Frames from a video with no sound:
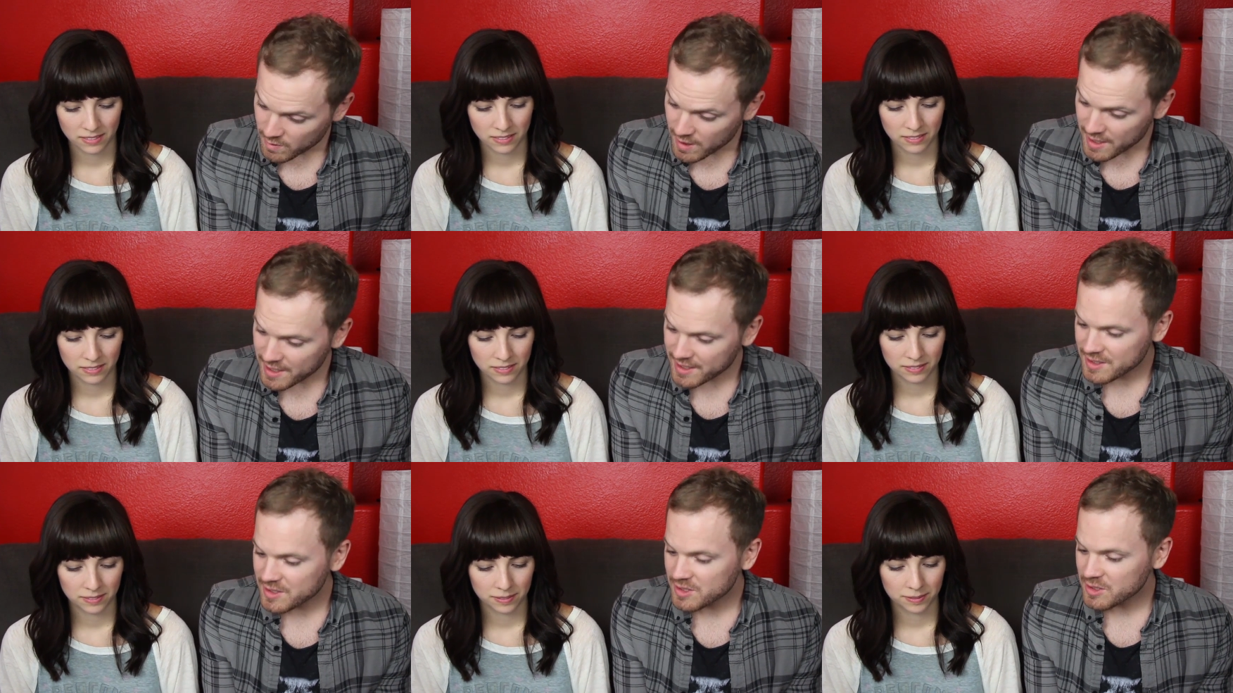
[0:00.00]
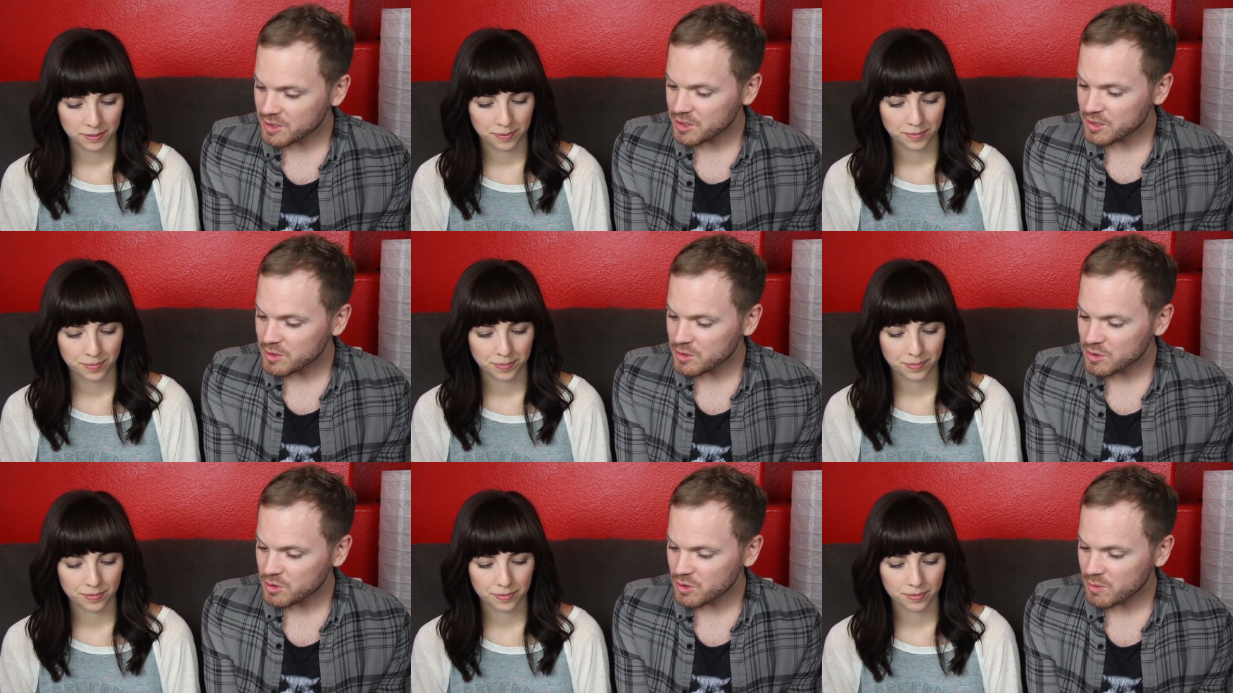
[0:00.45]
Speaker 1: What is your
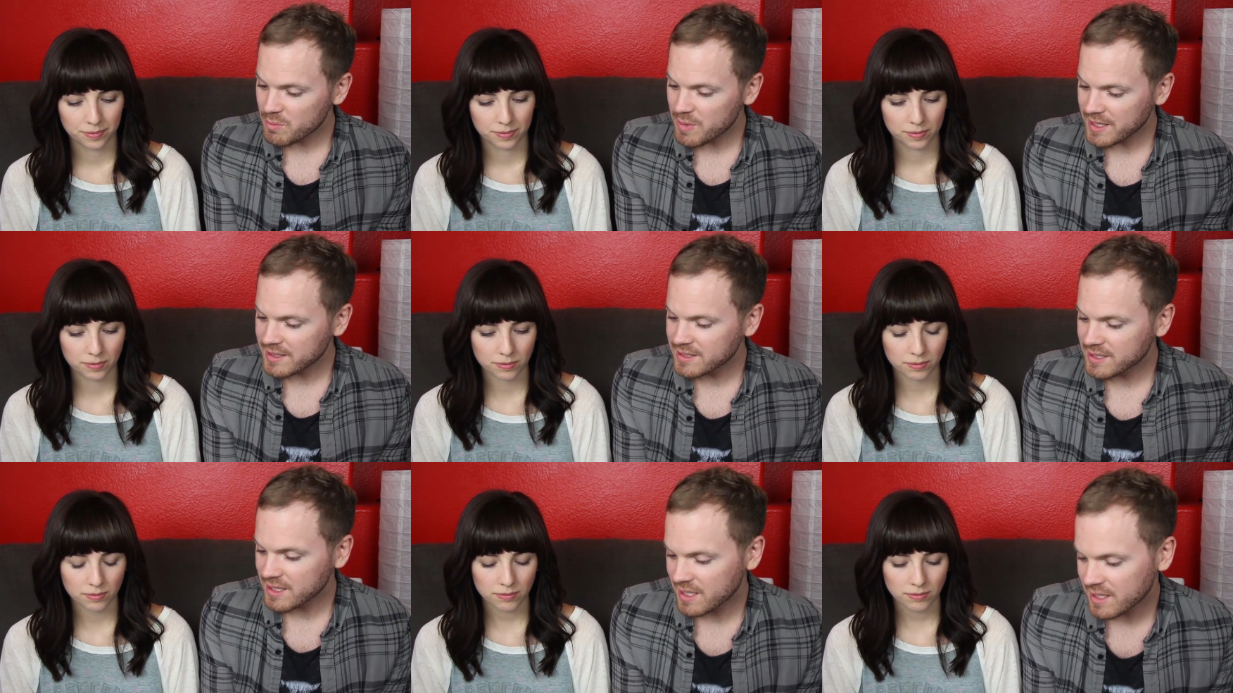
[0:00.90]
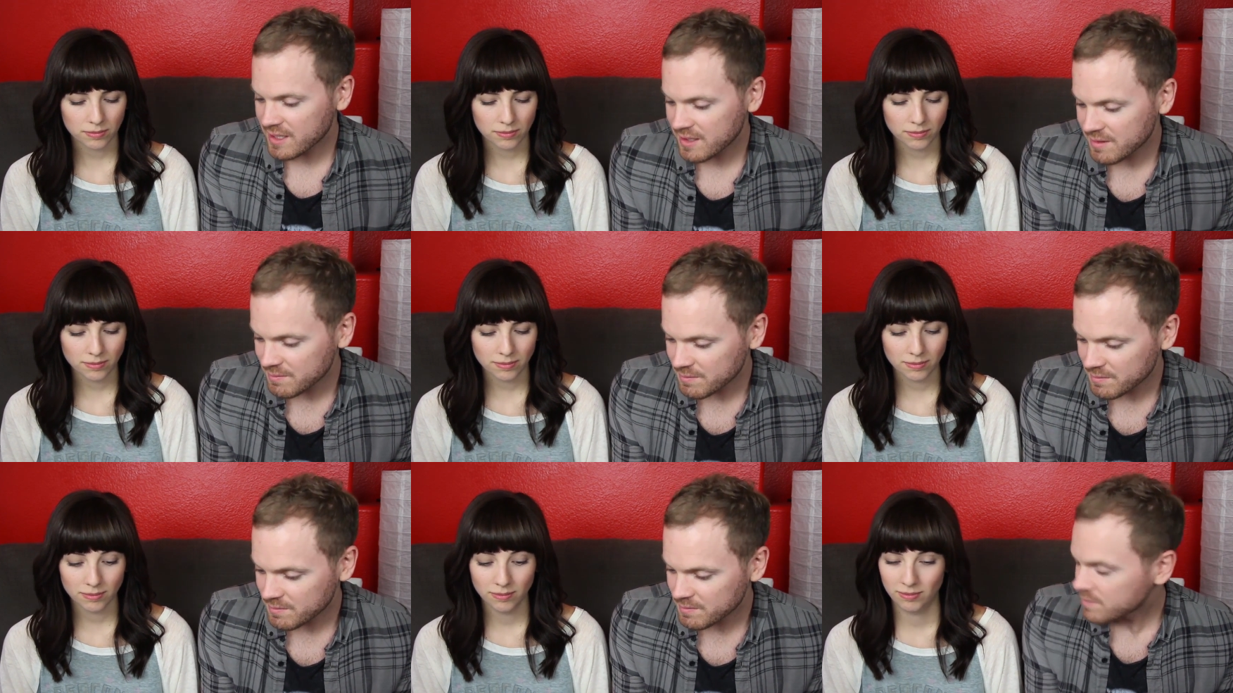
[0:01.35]
usual
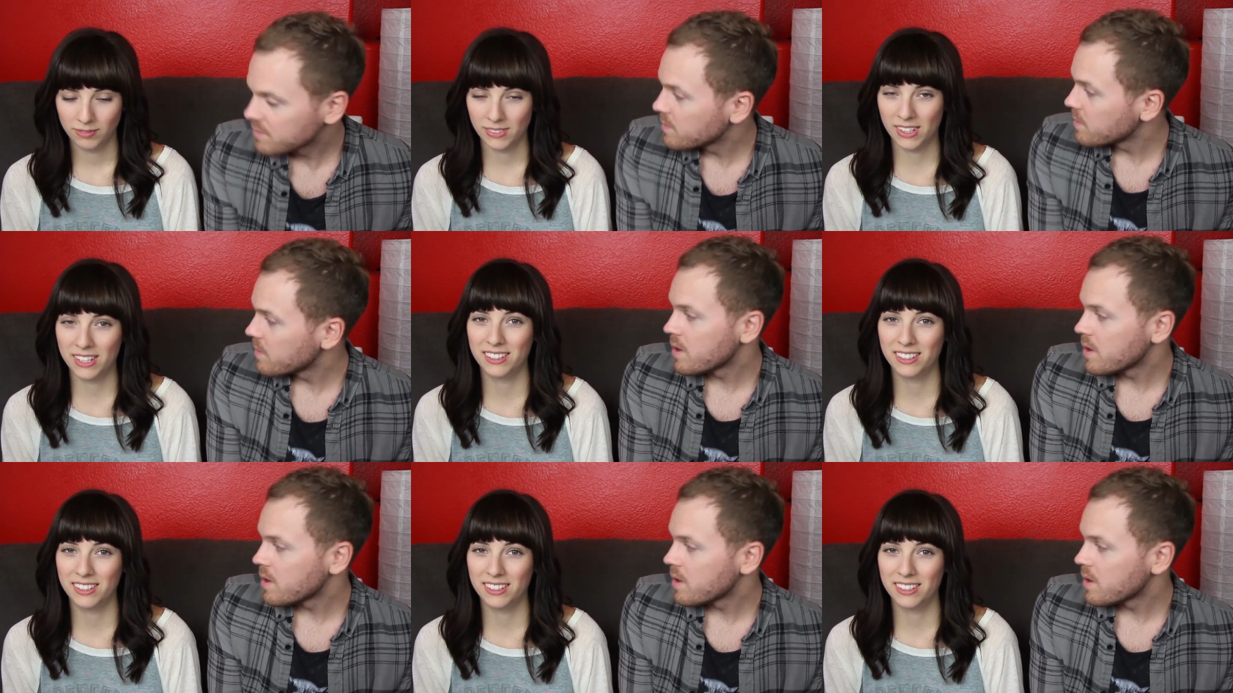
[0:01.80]
bedtime?